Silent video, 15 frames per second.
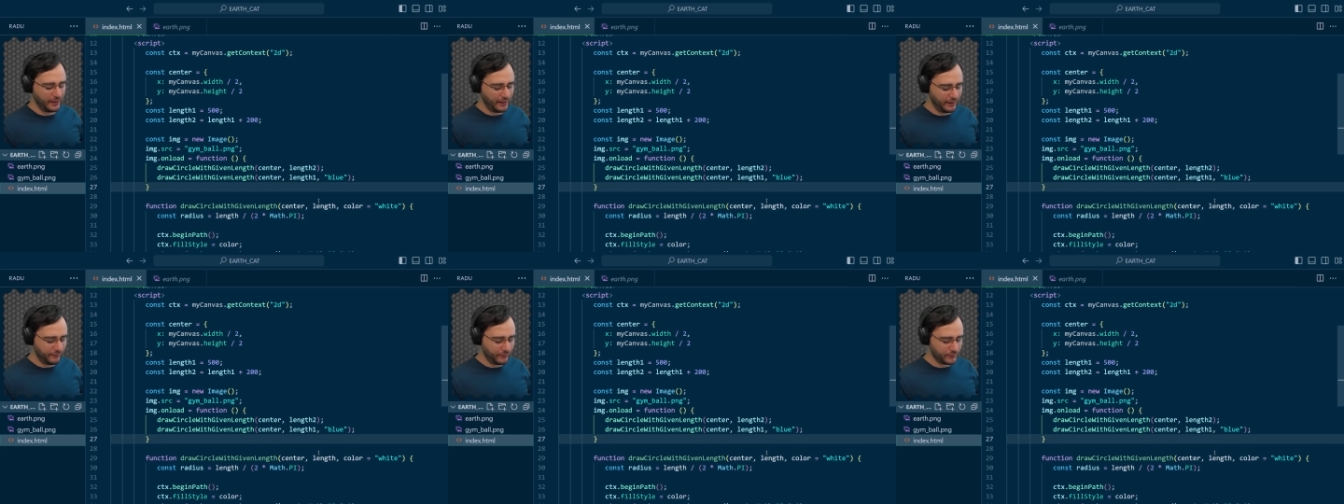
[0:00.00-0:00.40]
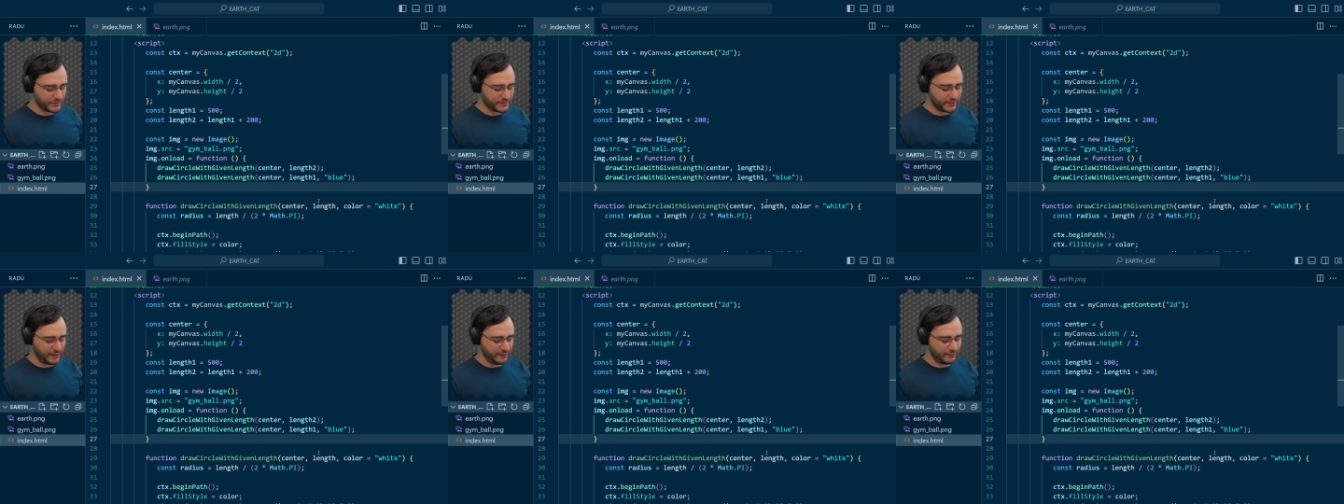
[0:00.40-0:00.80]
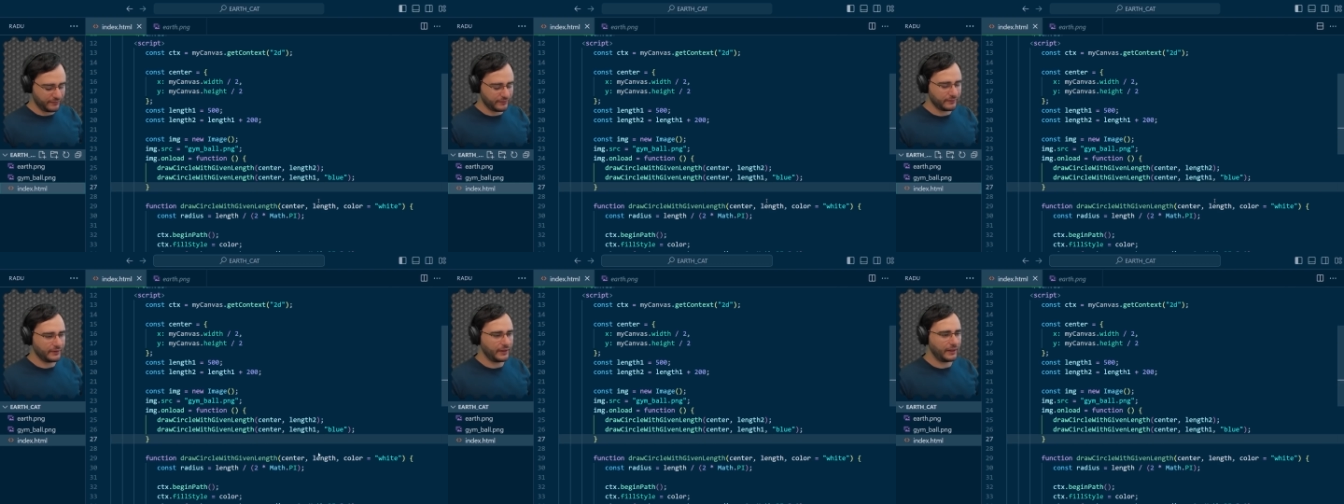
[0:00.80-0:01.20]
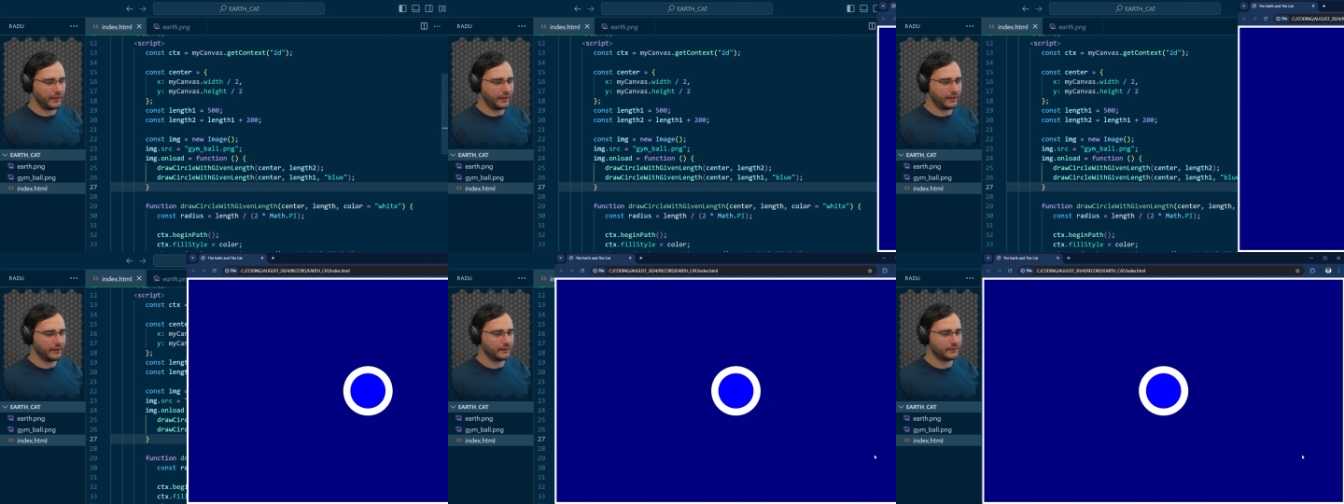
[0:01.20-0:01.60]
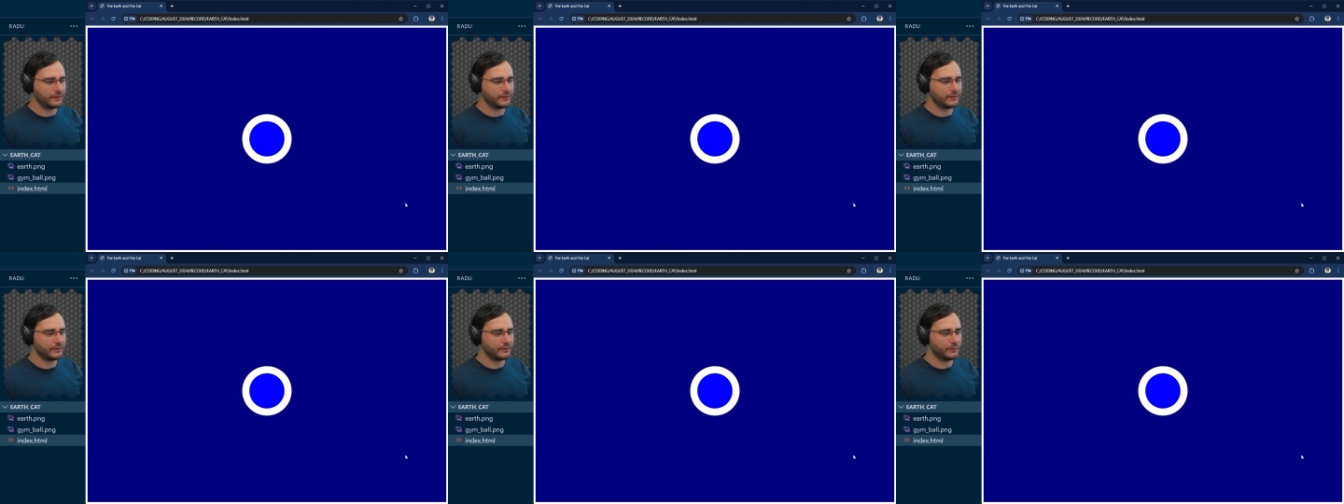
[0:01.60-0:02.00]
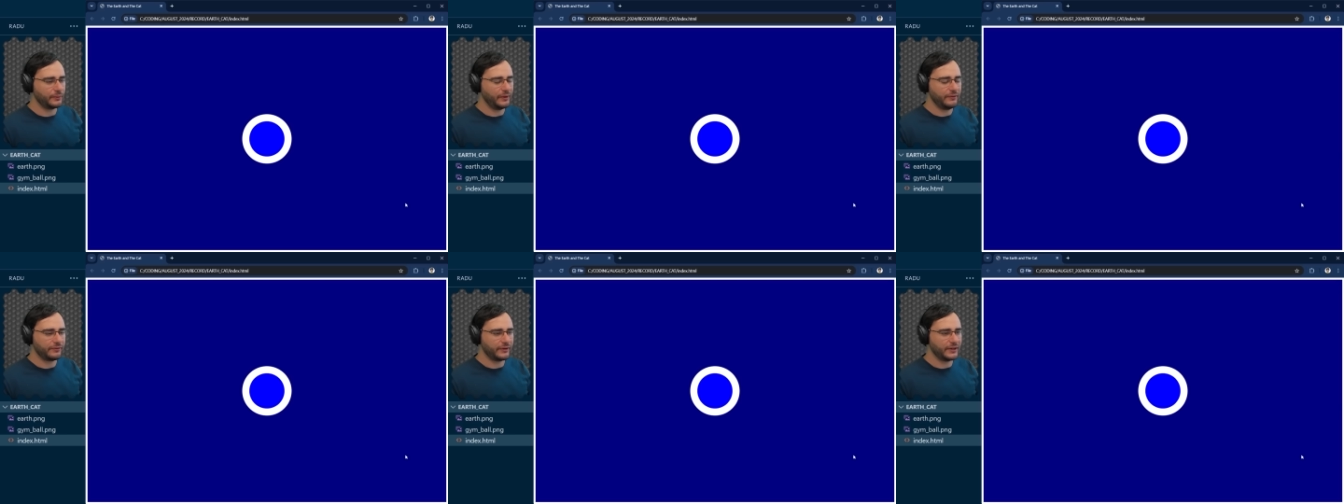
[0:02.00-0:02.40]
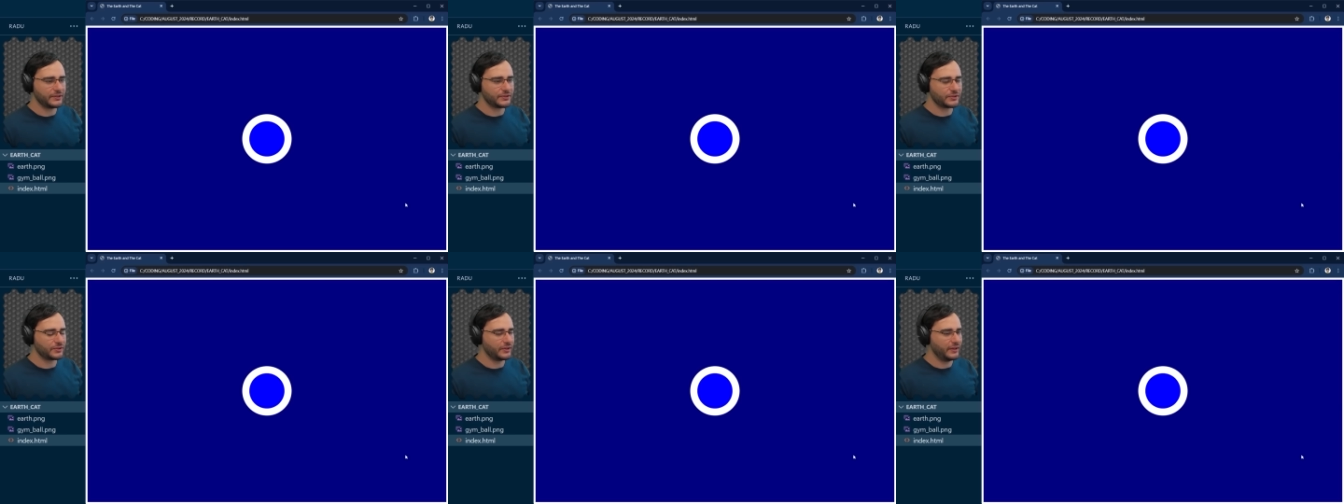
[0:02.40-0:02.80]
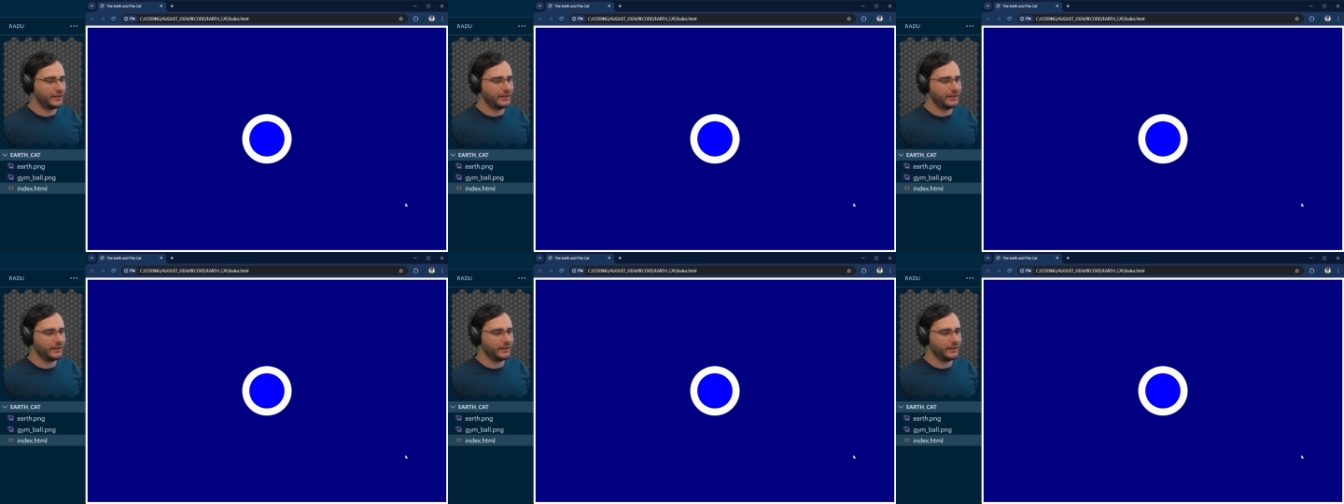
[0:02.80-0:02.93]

If you save and refresh,